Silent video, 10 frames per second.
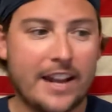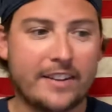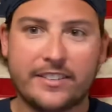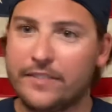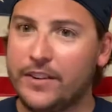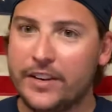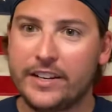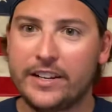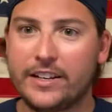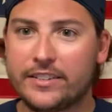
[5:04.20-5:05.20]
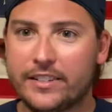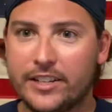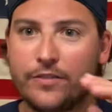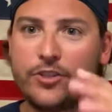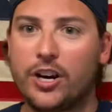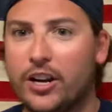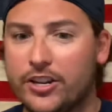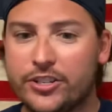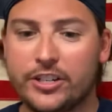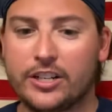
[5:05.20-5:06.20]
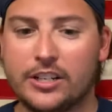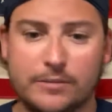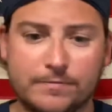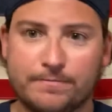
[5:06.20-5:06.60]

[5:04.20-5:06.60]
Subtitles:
Stephon Diggs to give Josh. I